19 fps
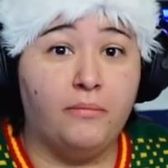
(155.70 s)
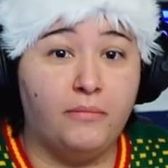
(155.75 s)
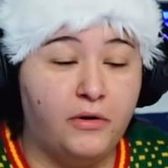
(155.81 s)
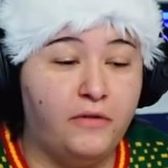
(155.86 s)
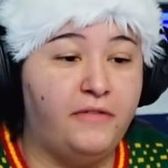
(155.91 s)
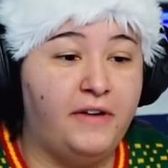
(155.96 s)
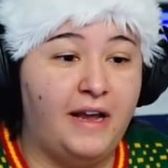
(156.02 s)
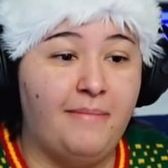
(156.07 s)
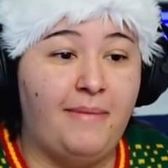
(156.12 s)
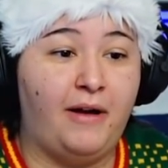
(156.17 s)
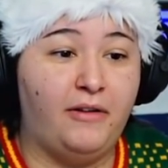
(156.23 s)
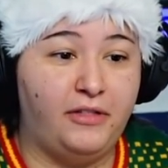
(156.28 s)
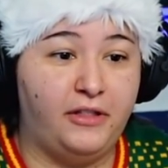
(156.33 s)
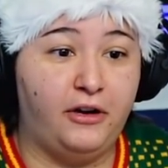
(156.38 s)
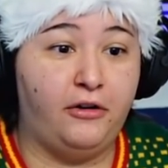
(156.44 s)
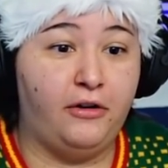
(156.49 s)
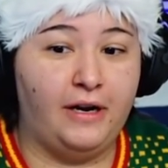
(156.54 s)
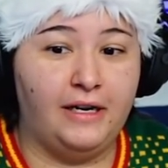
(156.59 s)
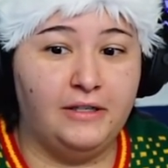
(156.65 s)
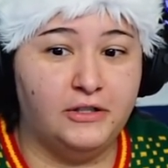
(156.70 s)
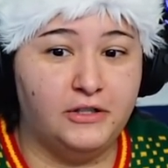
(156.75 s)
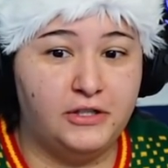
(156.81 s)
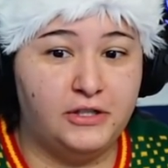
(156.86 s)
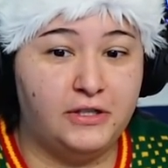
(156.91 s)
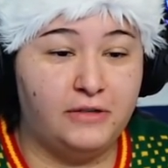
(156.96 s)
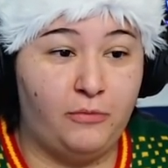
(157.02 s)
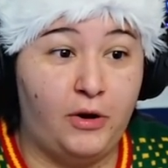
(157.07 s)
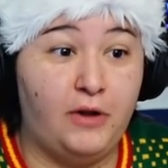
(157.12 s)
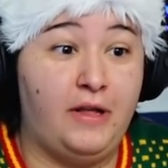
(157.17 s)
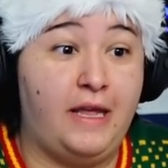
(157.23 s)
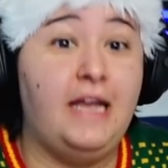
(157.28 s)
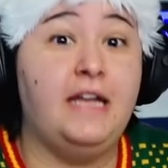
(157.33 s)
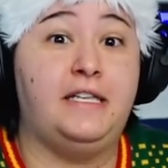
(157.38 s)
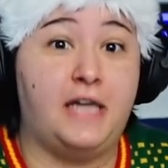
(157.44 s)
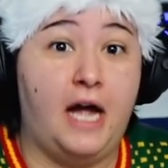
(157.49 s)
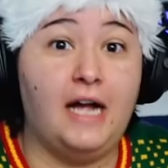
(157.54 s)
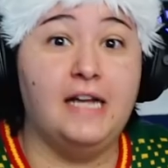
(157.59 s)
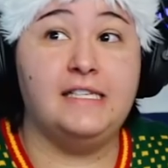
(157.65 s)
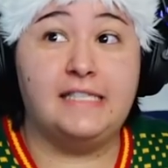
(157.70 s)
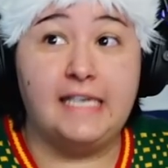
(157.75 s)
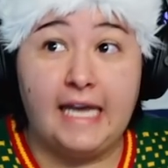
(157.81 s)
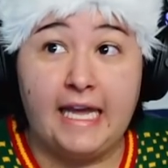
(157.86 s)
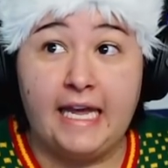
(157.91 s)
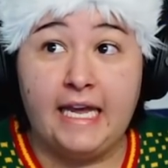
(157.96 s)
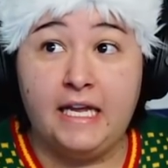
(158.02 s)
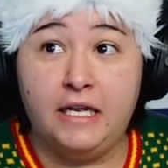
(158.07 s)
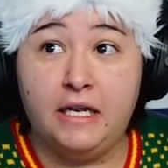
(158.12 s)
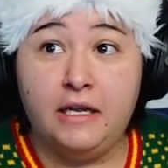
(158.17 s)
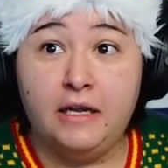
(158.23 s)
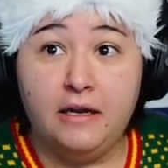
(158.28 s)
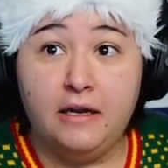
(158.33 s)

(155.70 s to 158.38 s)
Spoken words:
movie about the Grinch, where he does eat